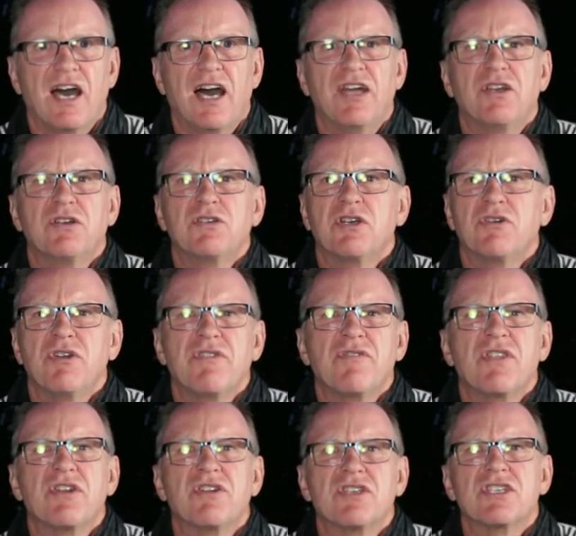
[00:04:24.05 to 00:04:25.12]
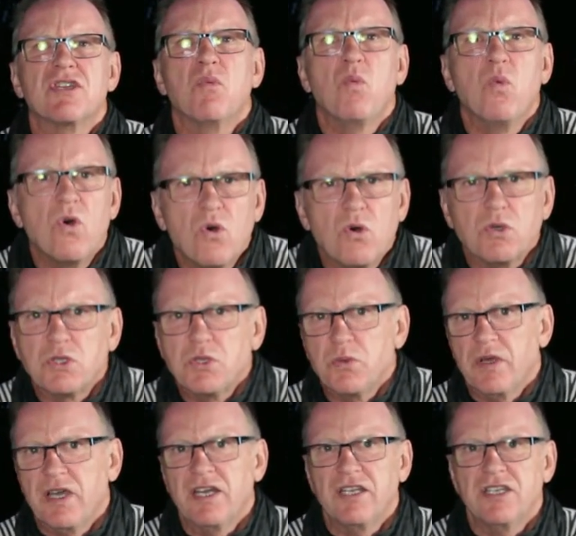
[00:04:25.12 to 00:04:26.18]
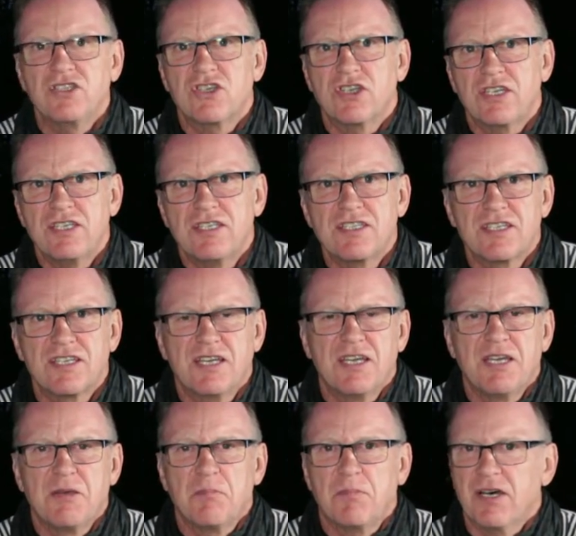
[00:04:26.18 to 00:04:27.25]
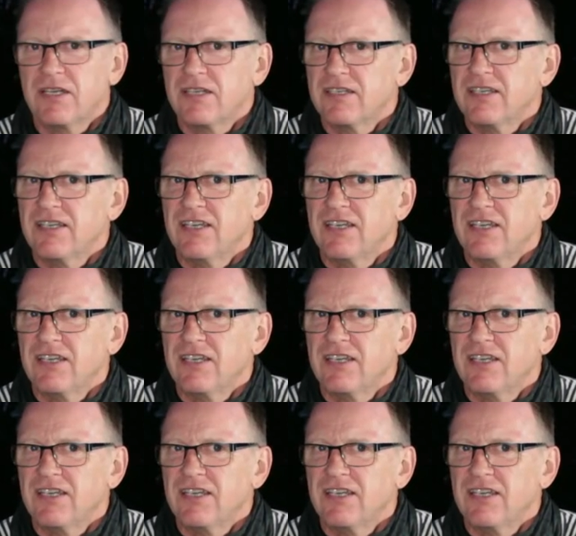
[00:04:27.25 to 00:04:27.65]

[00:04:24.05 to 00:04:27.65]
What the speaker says: I don't know if there is a war to any cheese, but